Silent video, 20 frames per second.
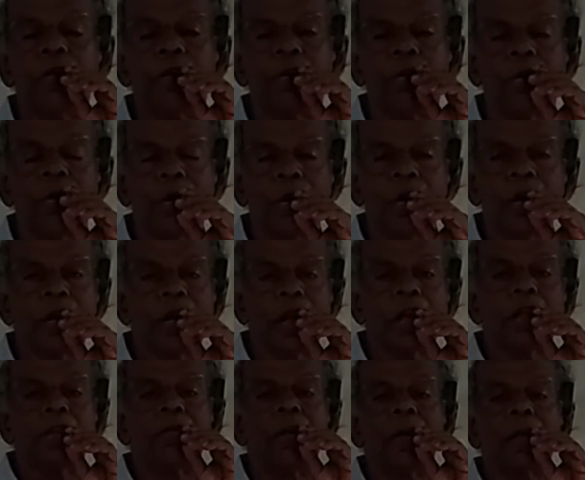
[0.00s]

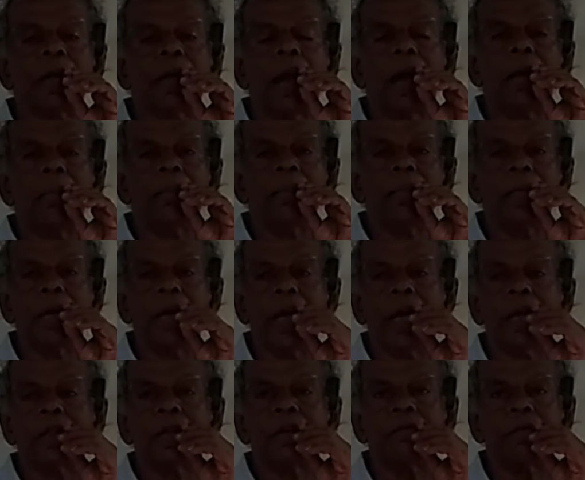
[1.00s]
It will come
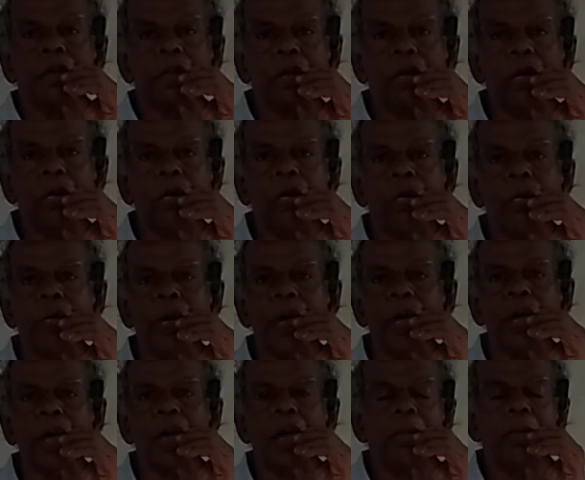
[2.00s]
and it will go
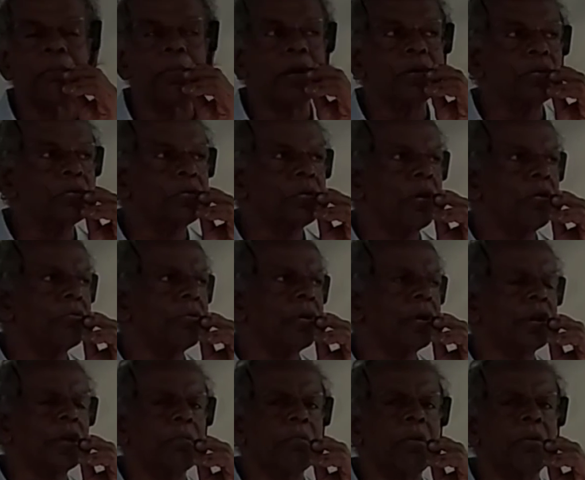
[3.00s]
away. But do not
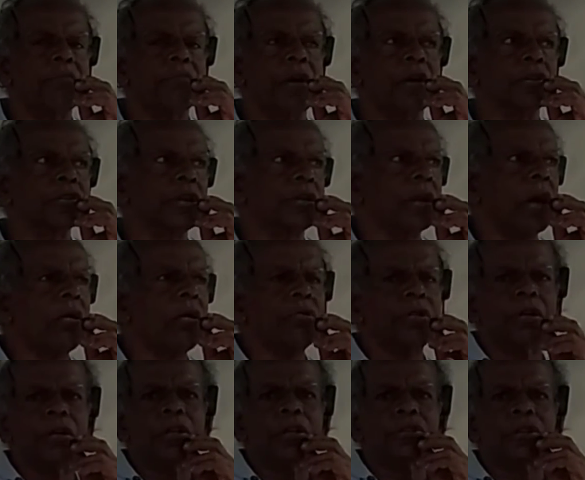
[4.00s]
worry about fear. See, now
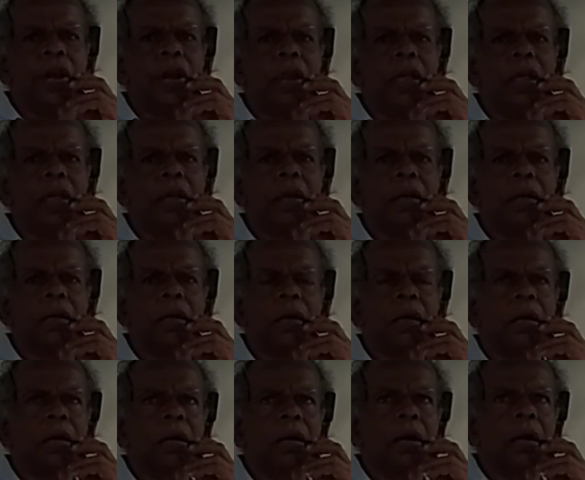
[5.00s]
that it's raining,
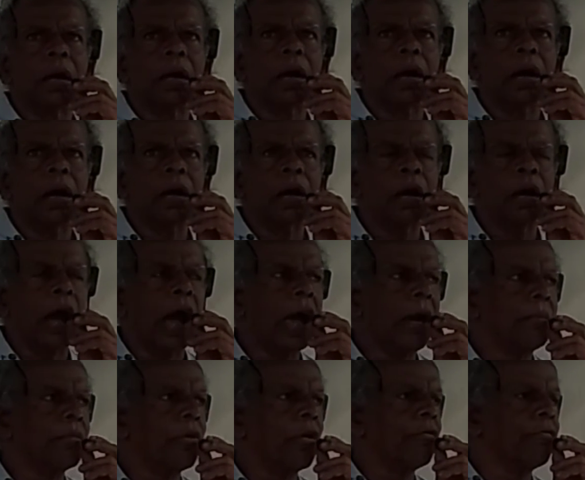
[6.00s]

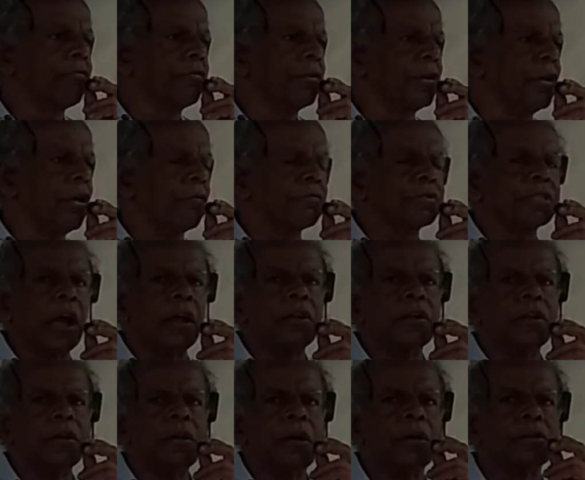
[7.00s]
I am not fear of
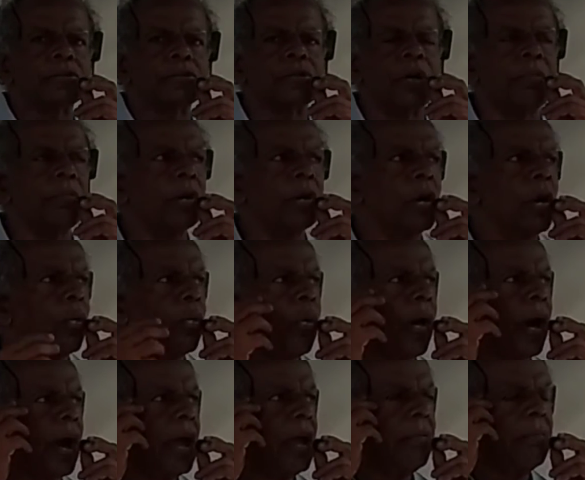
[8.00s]
thunder or storm.
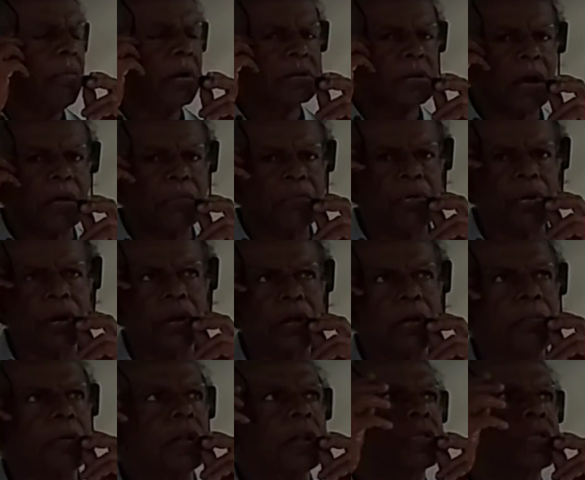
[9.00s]
Why must I be worried
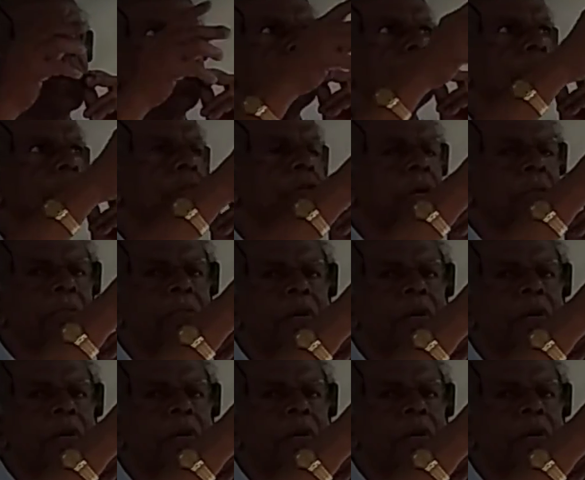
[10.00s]
about a thunderstorm?